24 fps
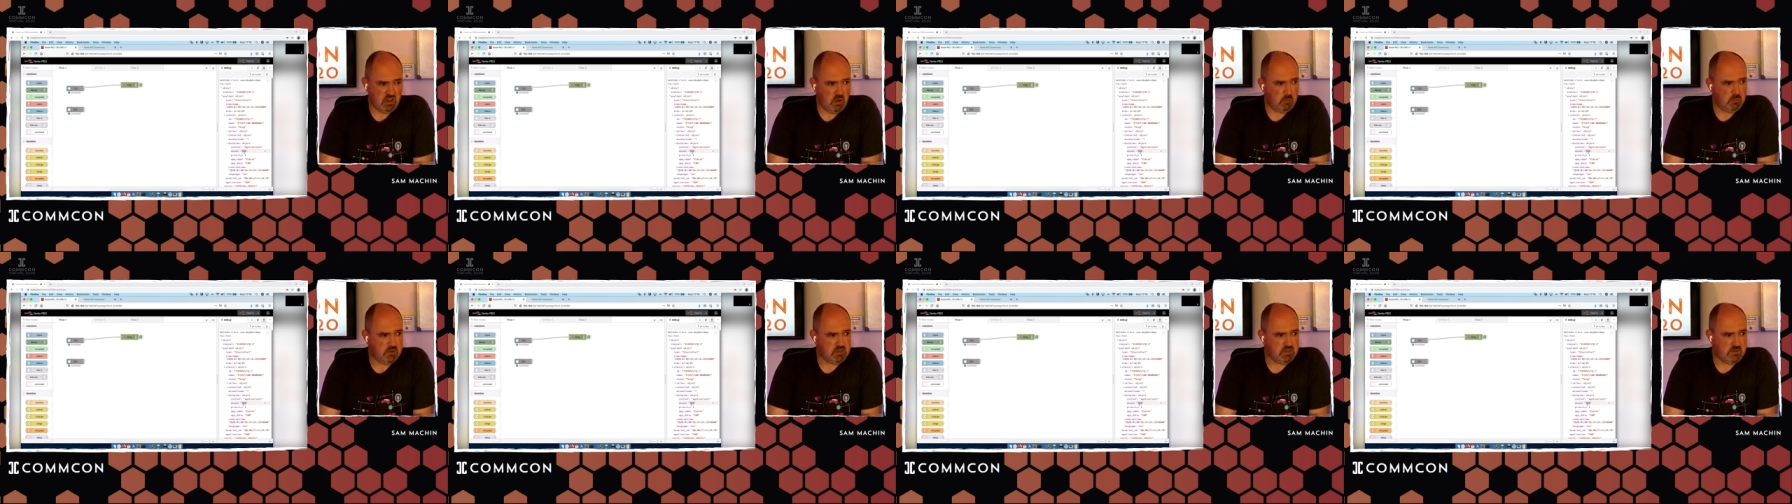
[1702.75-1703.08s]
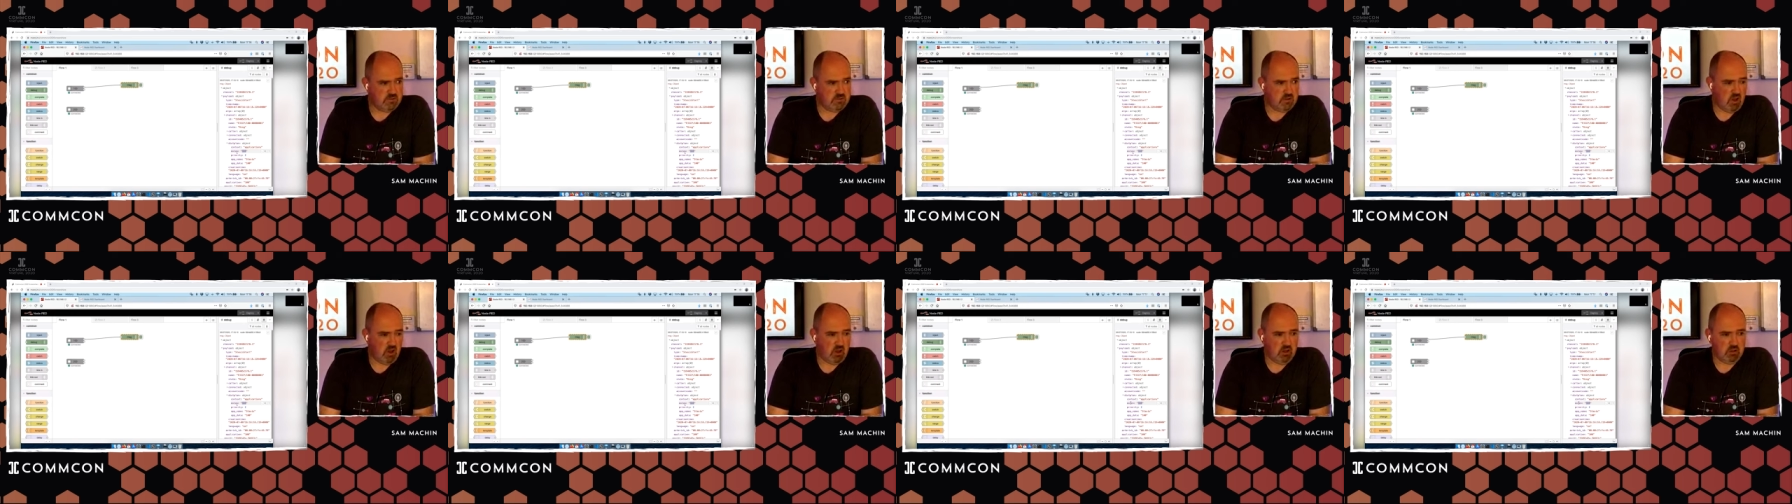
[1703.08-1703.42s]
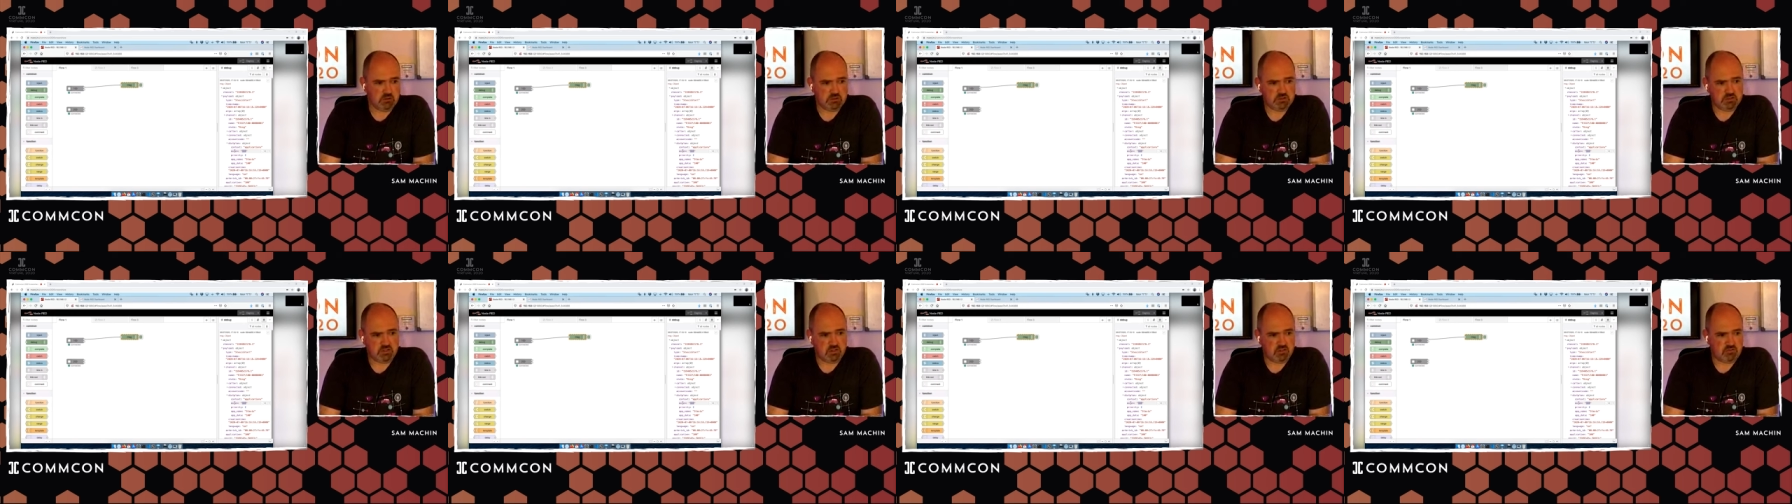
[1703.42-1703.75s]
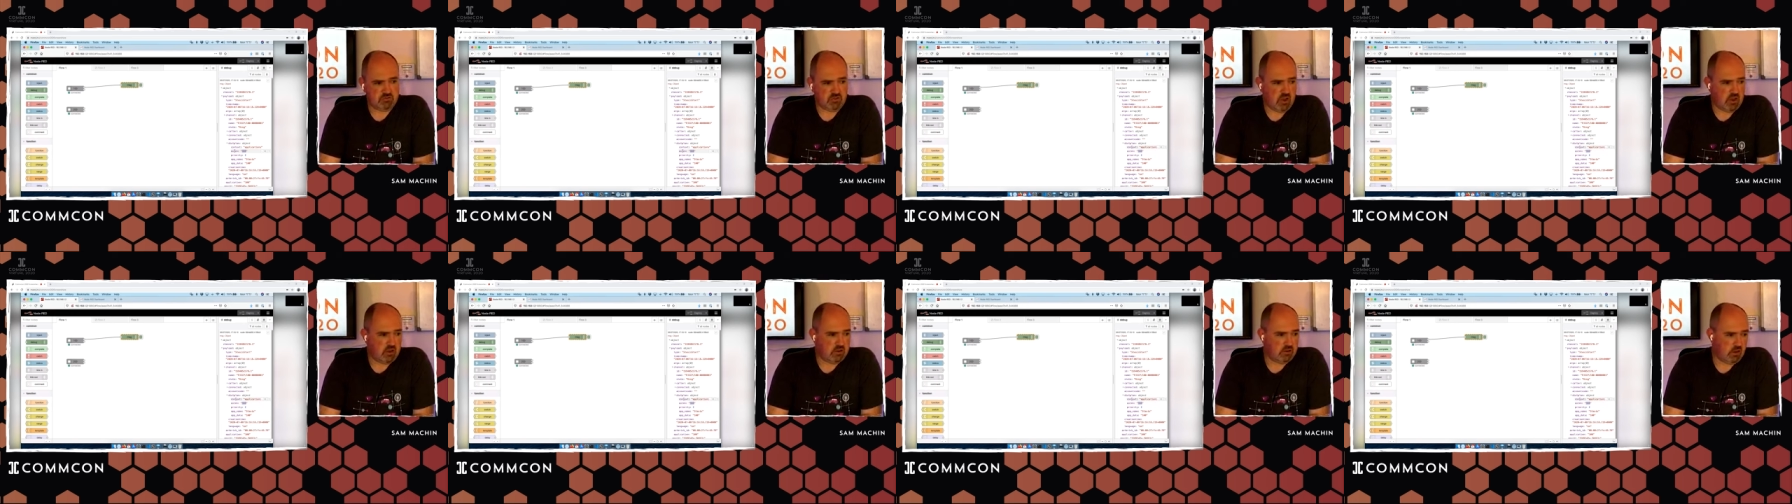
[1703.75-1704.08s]
number they dialed to
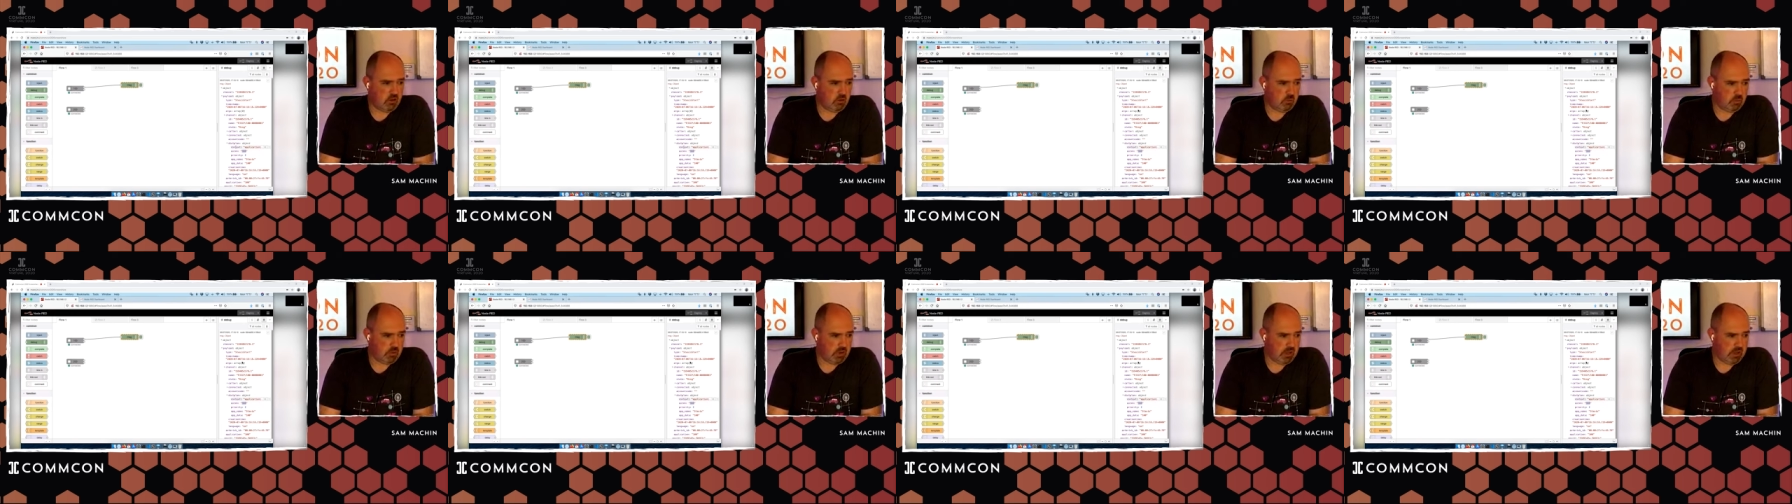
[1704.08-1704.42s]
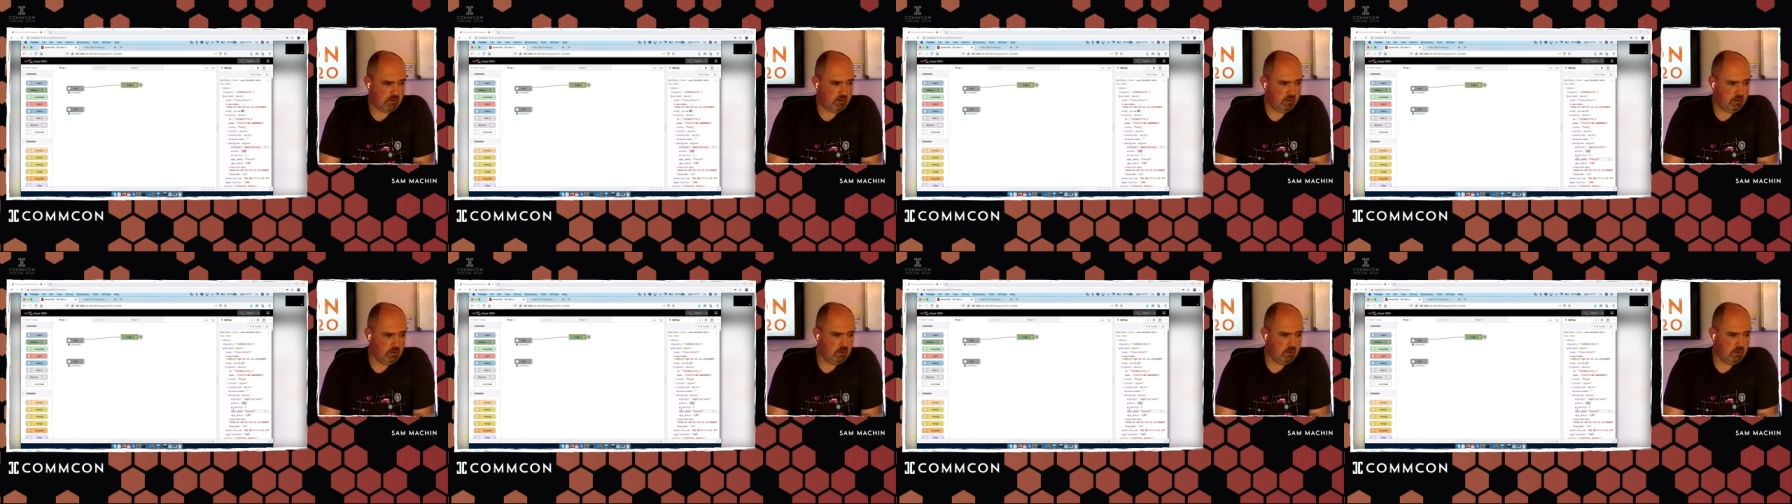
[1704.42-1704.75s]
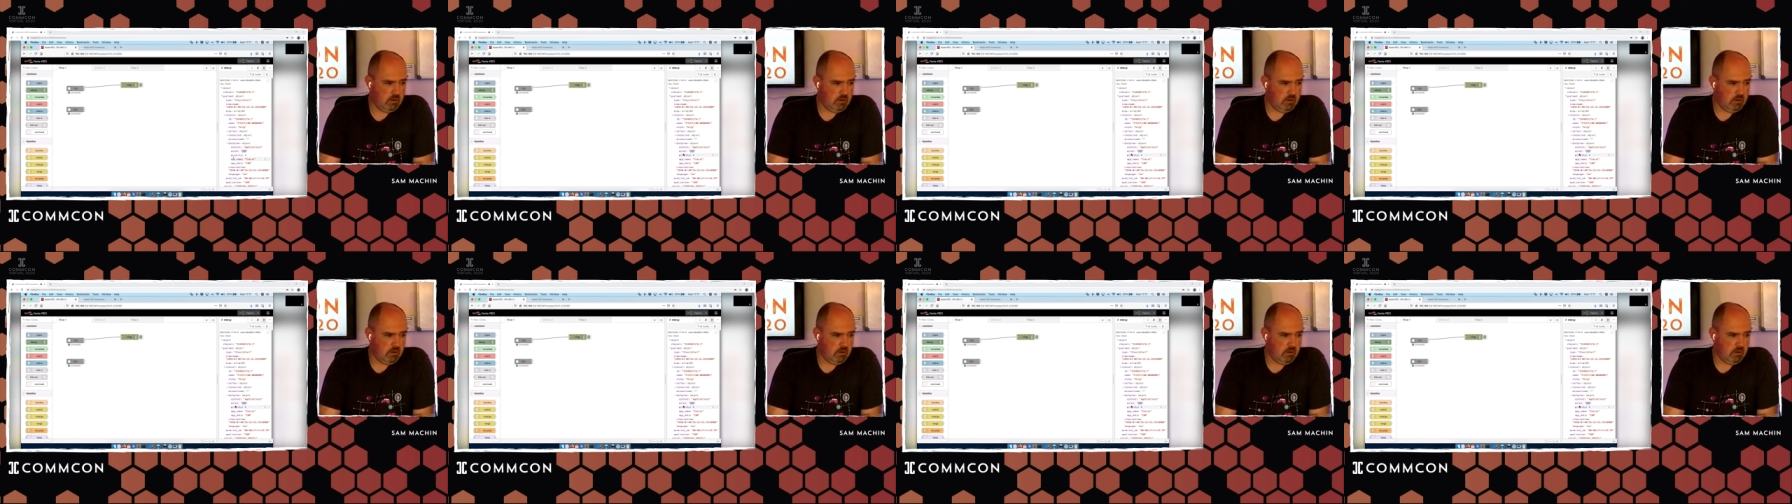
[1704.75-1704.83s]
create a dial plan.